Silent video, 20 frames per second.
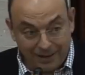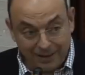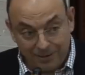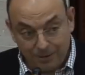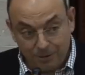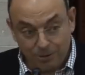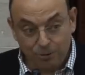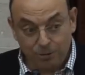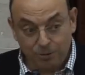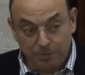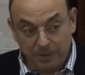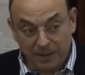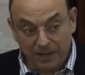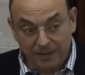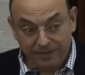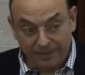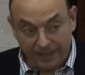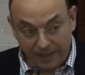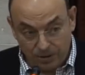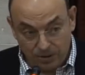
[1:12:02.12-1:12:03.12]
I used to
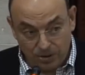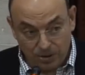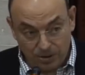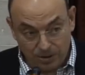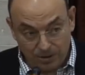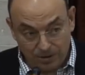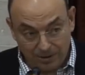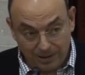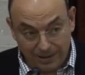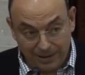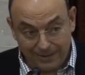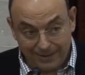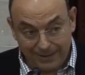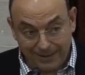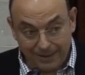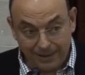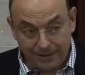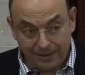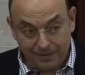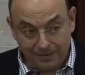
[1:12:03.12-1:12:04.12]
speak French, I
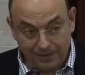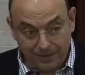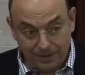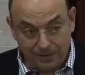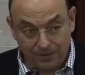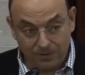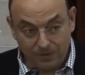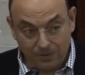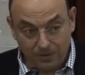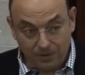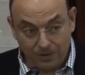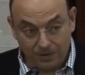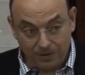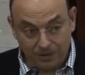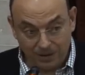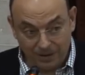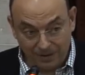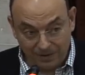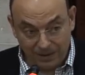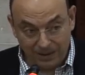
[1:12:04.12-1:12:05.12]
studied French for
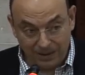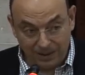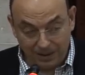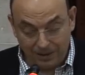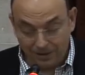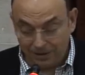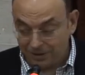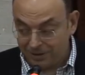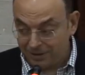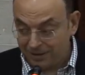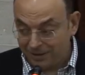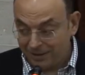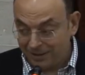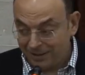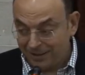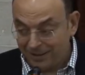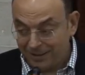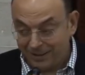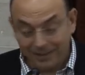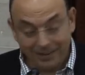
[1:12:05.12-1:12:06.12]
7 years,
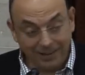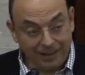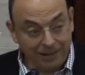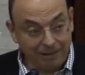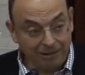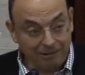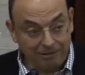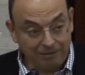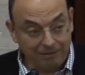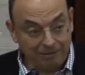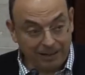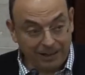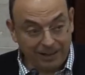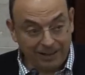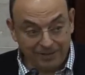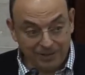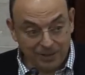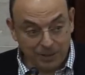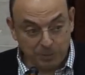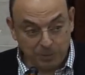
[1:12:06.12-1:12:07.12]
now I
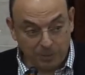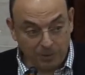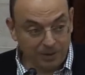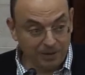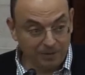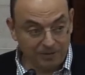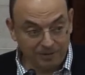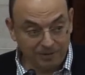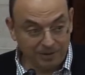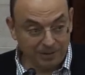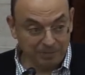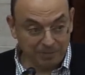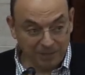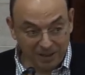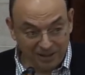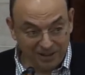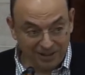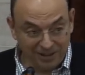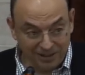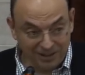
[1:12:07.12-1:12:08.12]
haven't spoken for
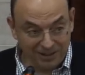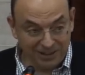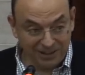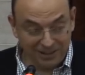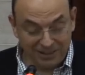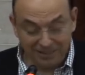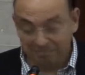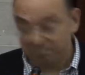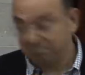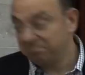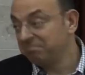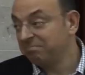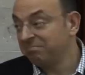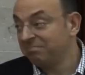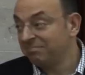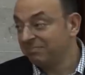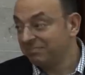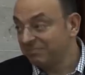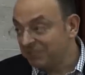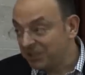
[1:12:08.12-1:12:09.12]
about 30,
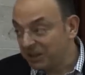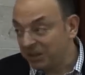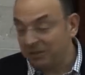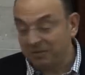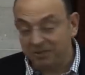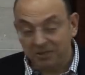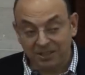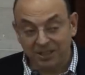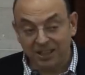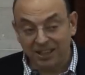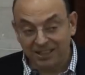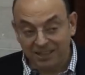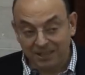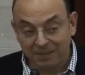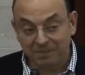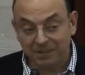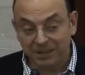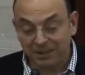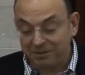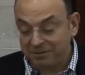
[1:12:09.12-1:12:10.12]
so if you say
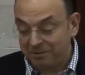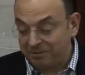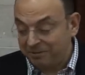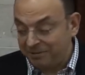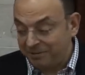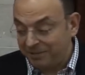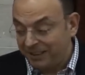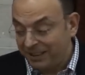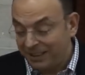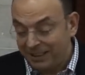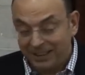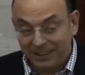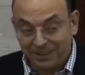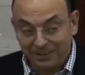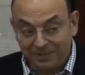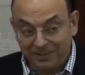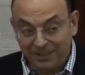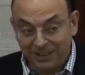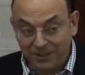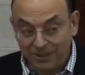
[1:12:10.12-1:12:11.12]
something
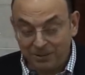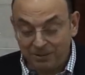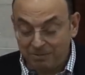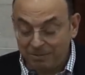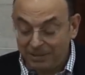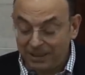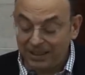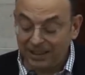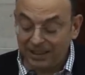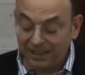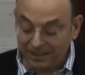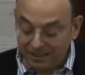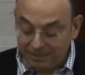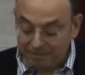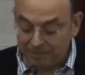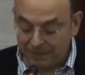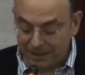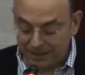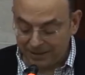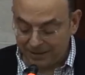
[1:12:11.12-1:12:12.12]
in French to me, I
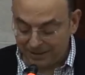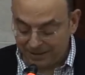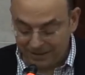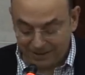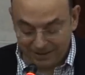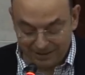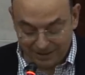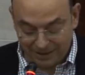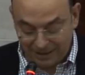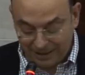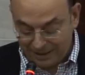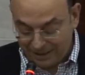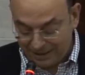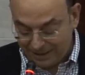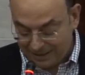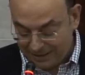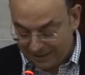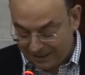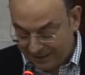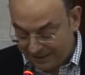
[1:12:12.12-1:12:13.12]
must say
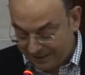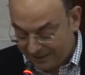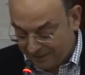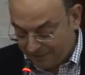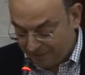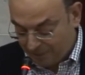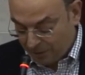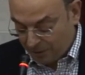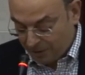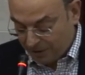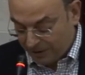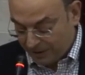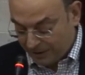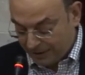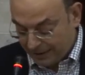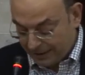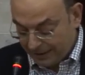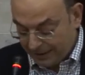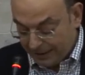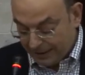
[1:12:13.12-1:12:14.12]
that I have
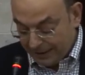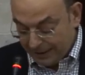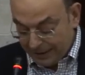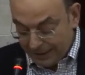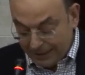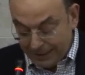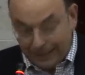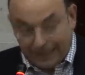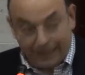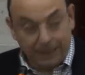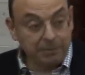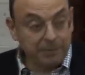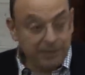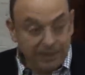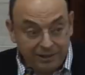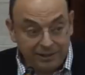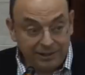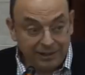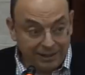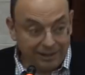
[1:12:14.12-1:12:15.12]
forgotten. And I'm
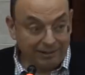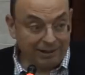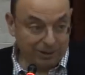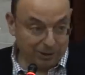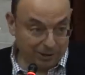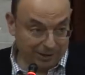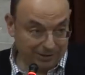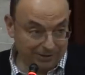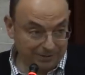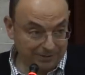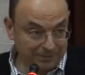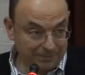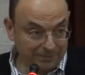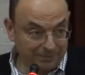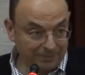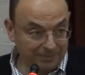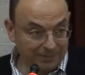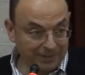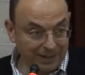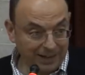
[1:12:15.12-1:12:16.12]
learning Russian.
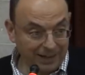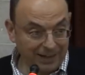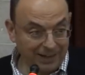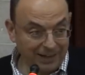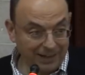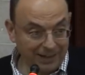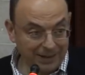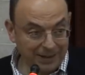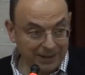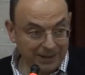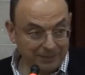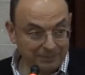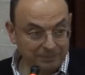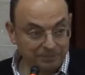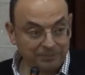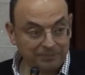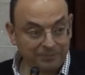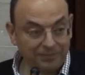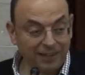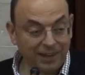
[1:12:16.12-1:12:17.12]

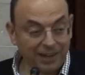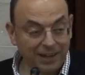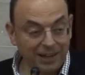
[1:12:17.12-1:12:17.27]
And